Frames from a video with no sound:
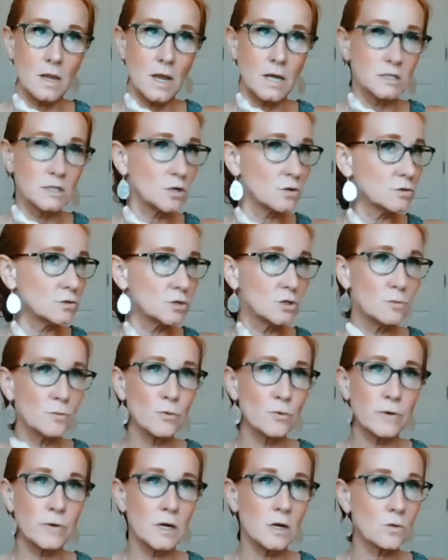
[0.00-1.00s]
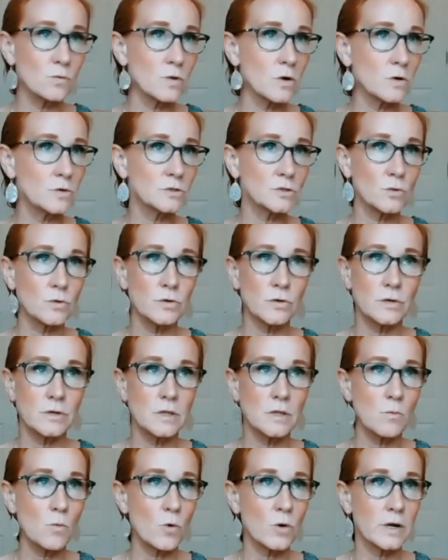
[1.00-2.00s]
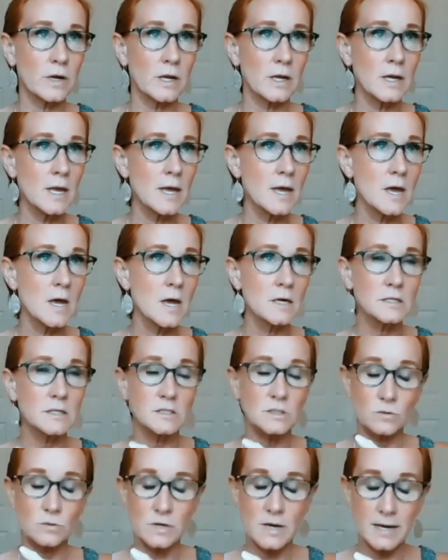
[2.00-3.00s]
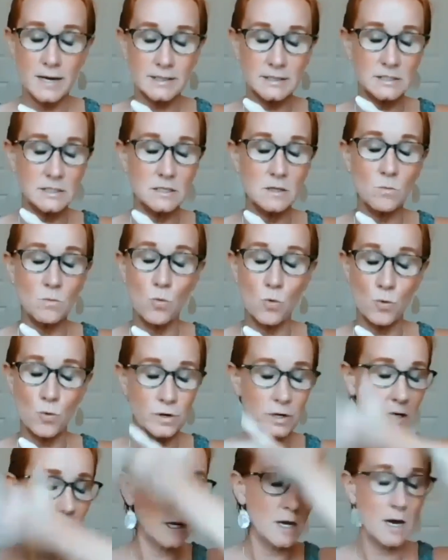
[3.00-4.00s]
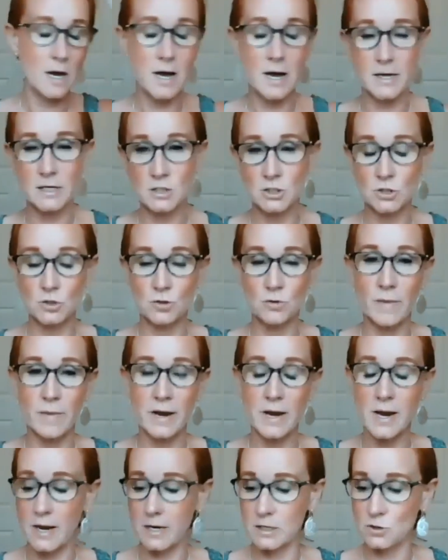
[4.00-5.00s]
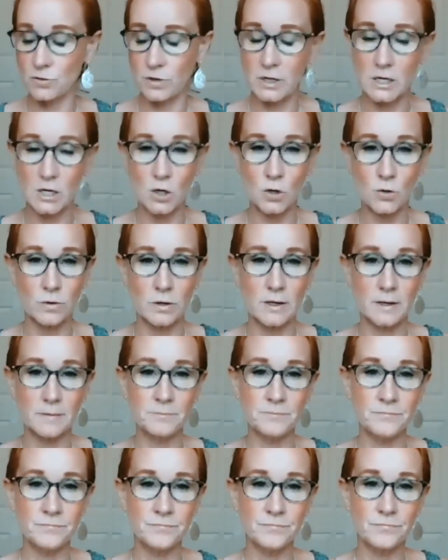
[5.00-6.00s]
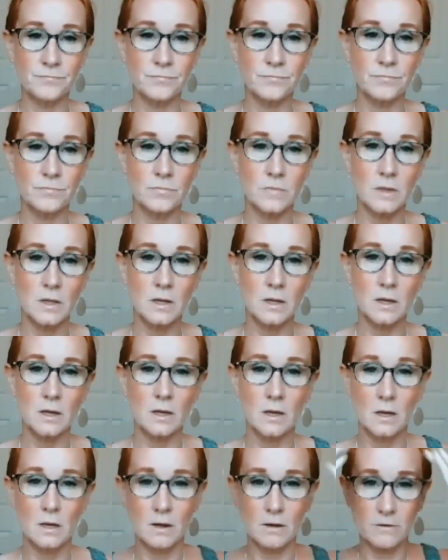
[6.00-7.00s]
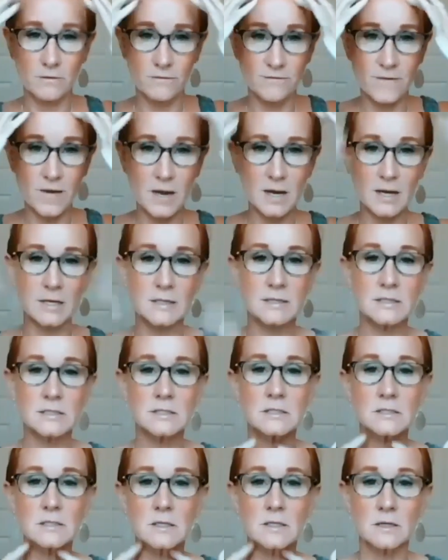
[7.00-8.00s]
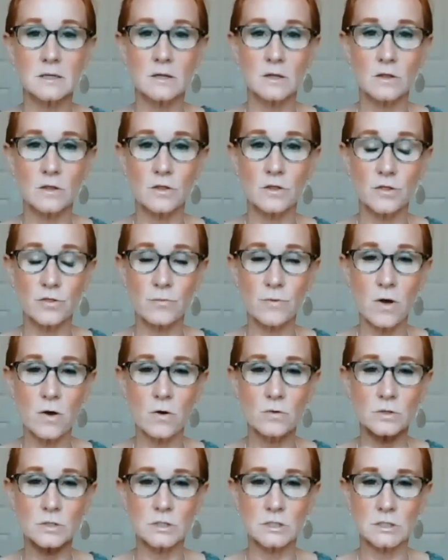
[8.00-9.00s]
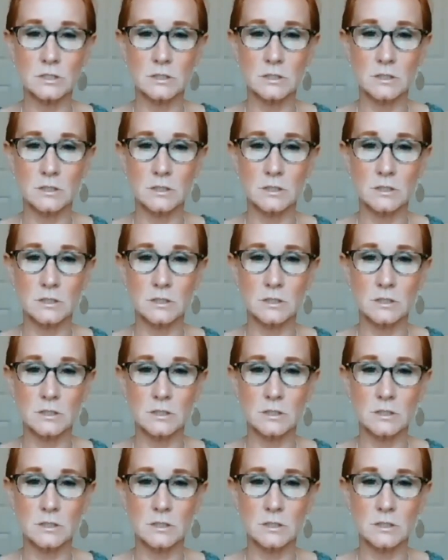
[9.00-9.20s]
I don't do moringa rose oil in the morning. So next in the morning, I do my hydrating cream, face, throat,